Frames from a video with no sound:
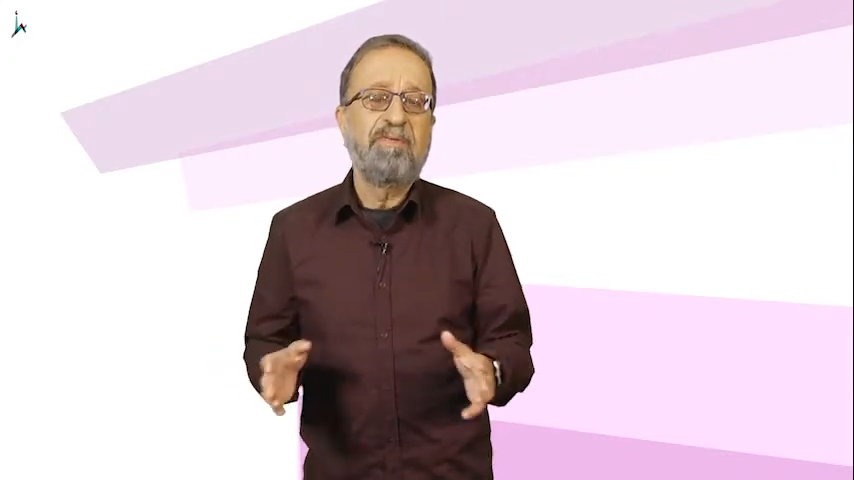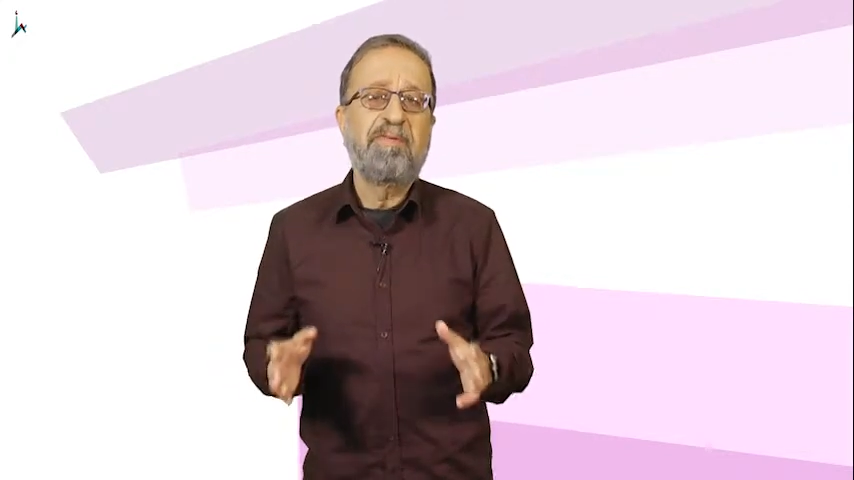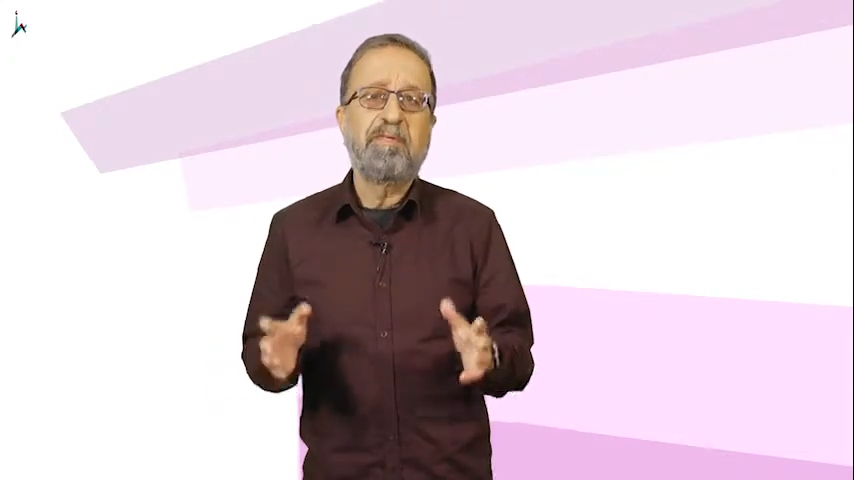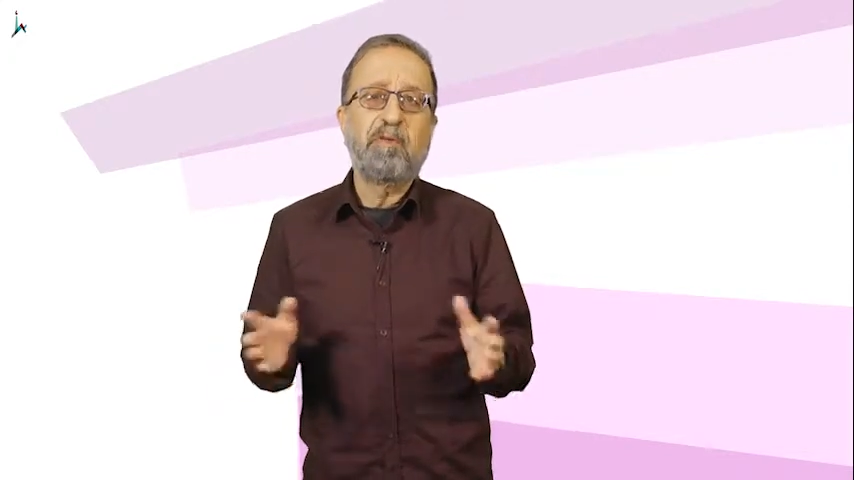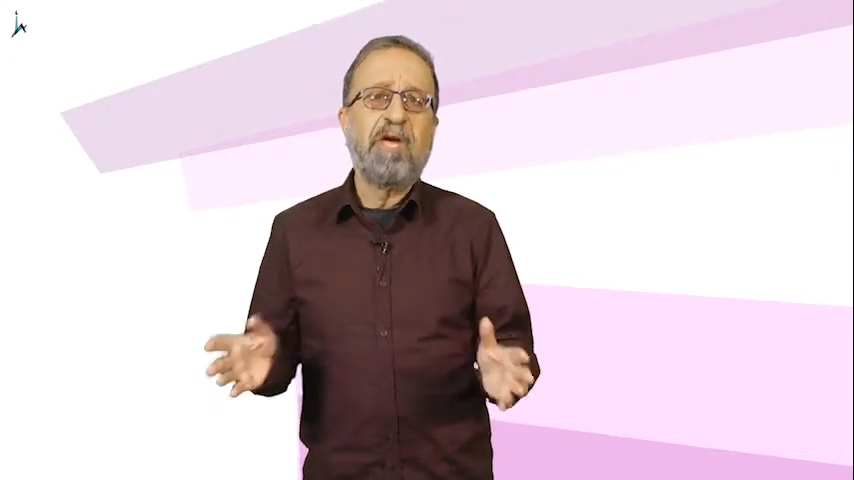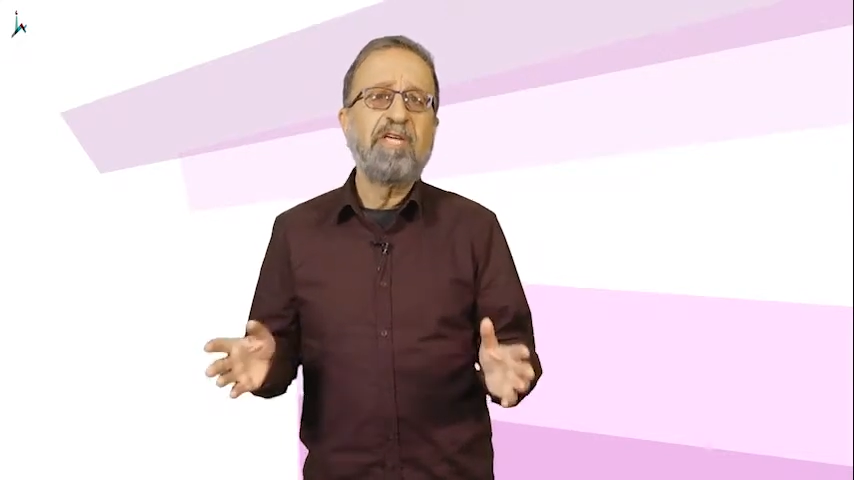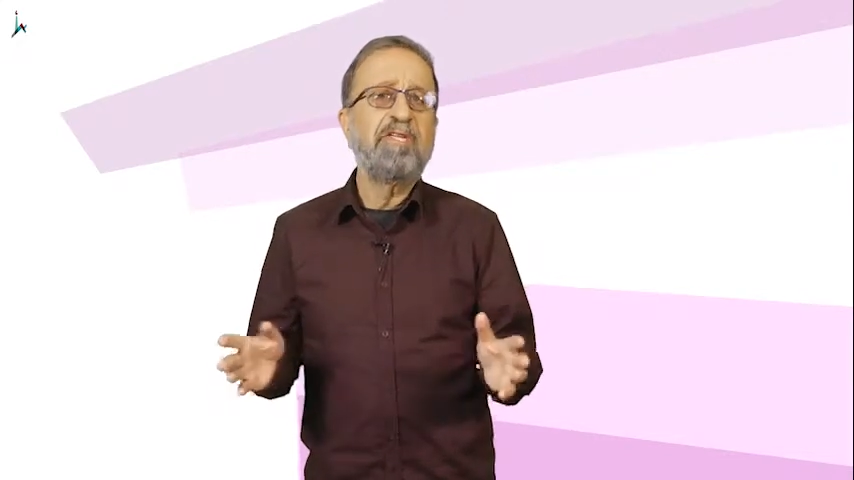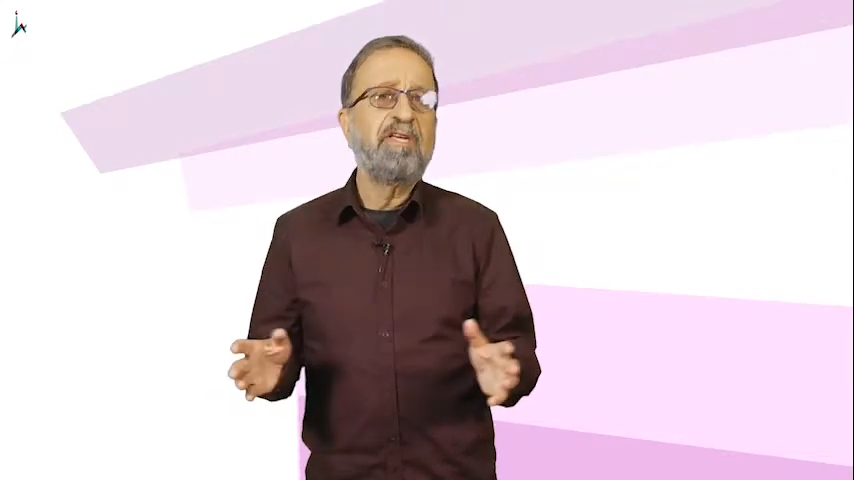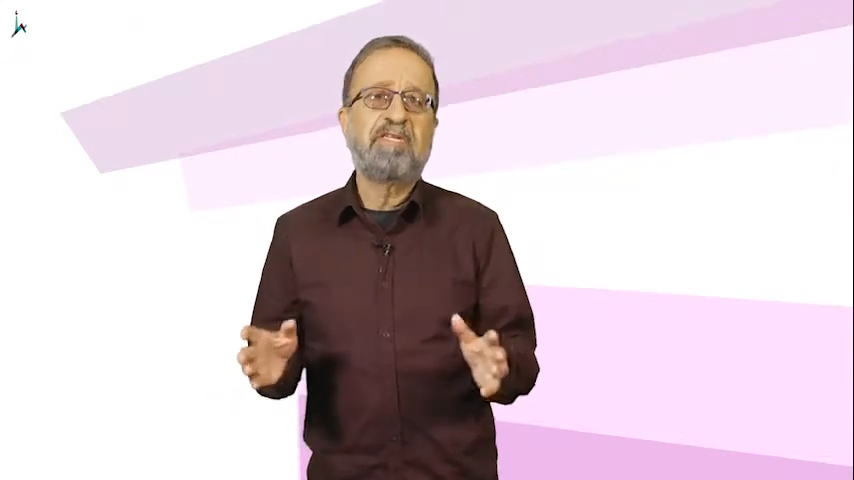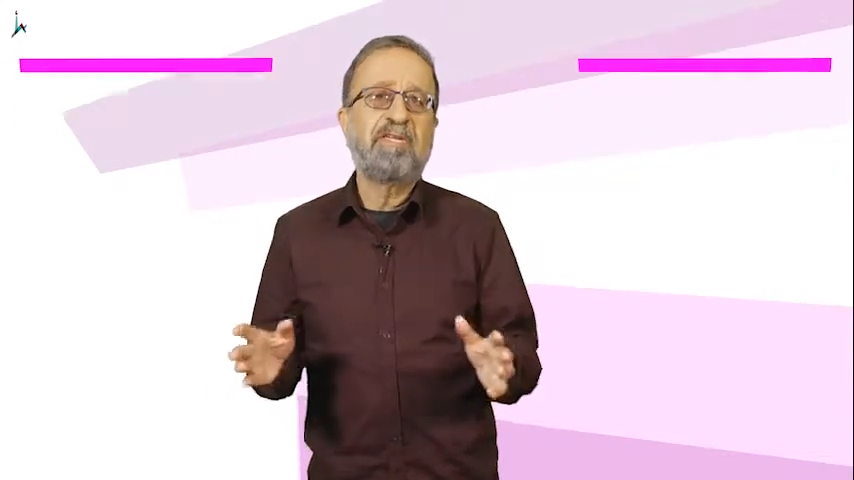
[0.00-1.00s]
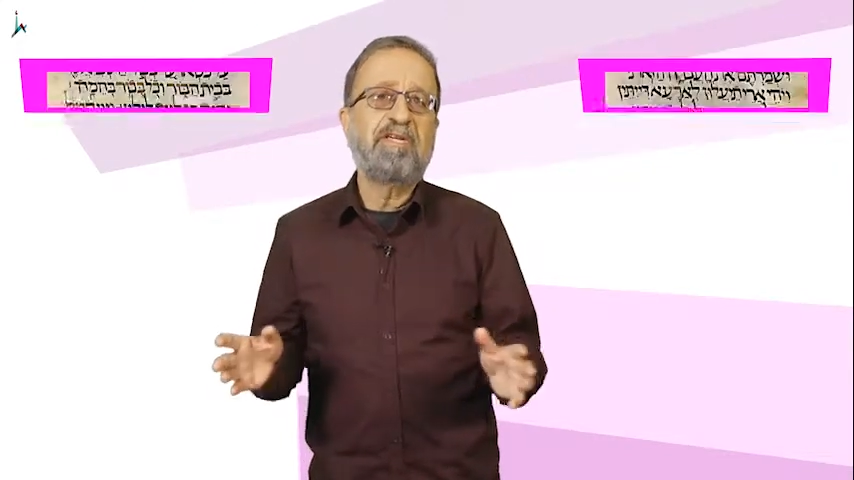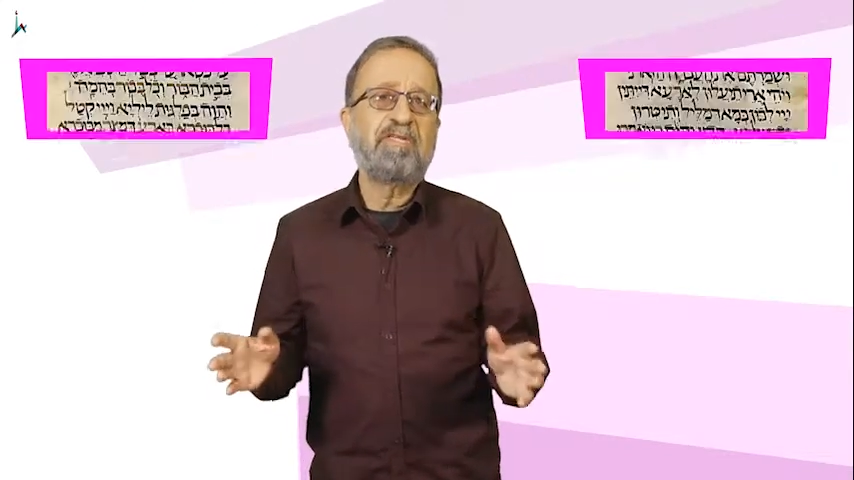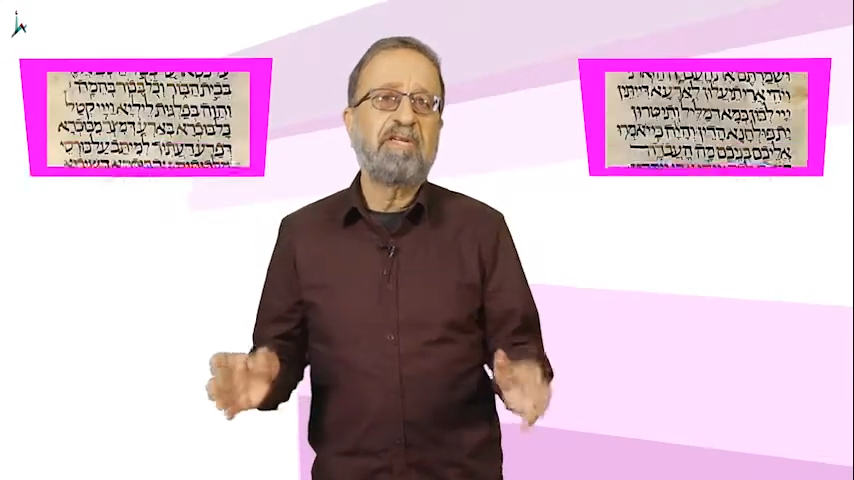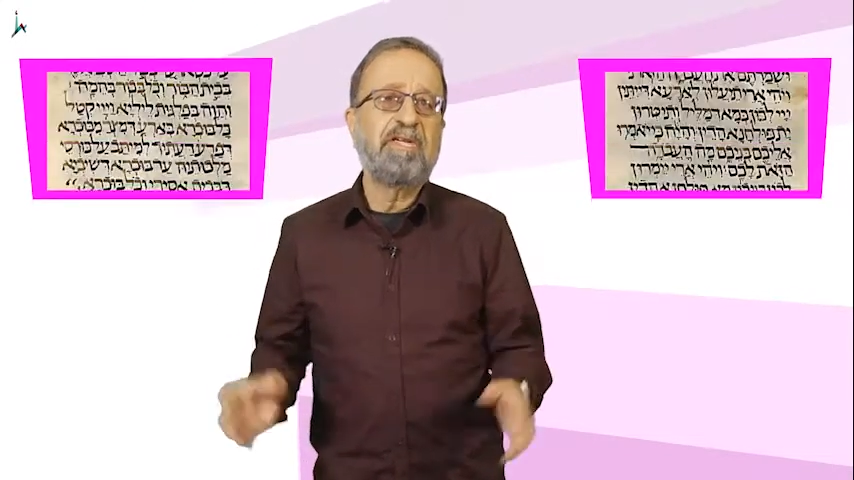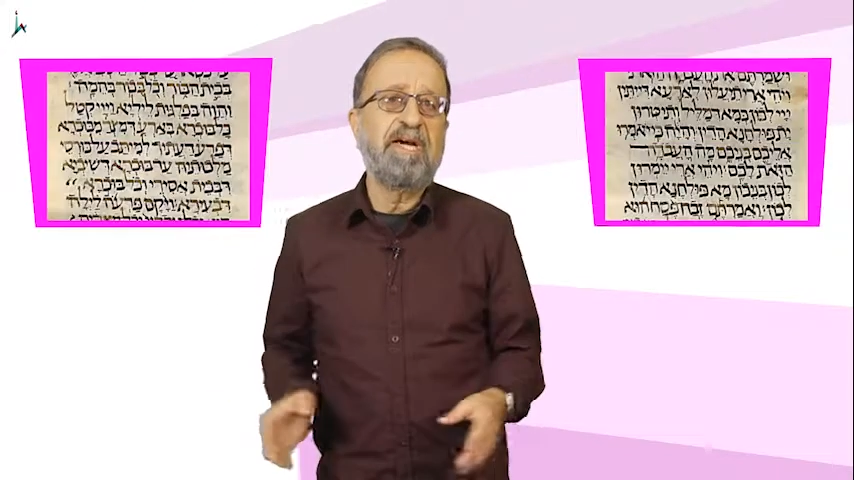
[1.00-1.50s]
the situation is
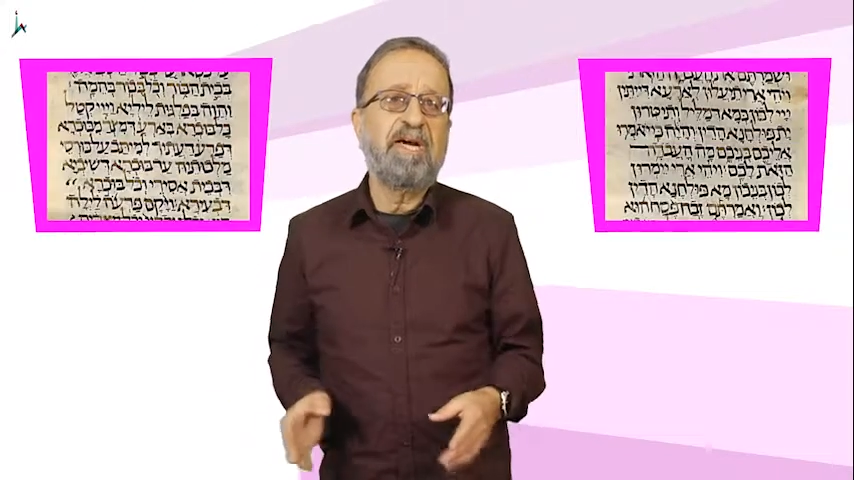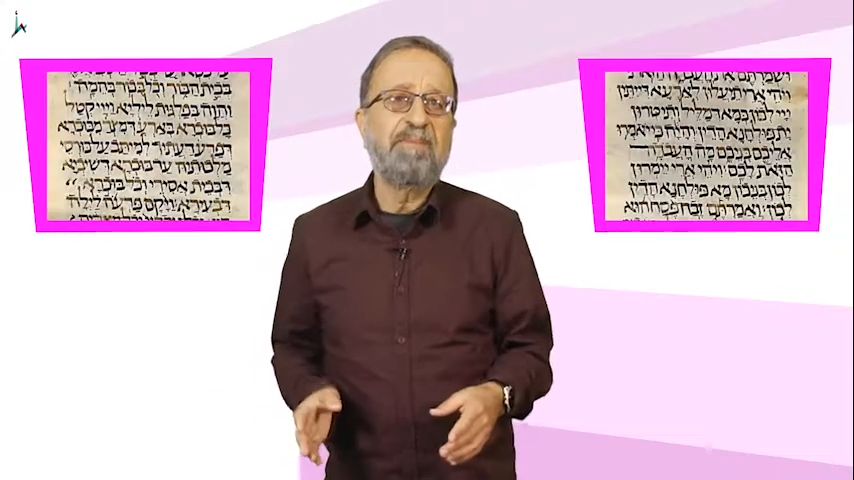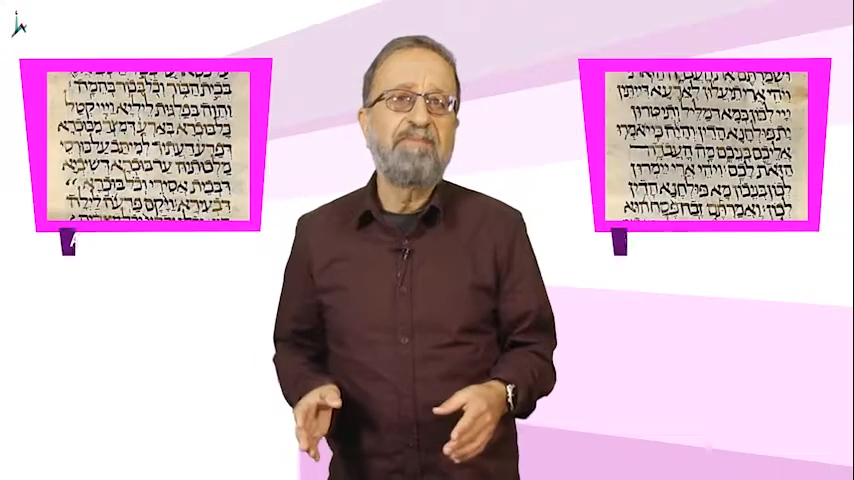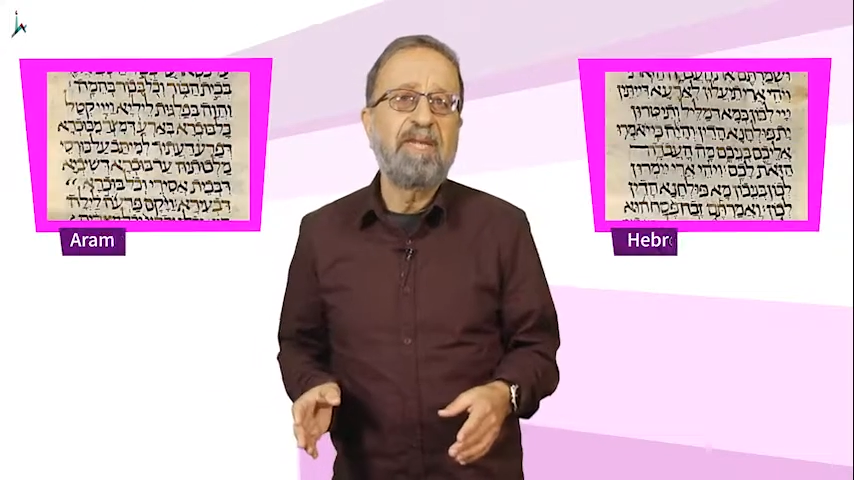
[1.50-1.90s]
less clear.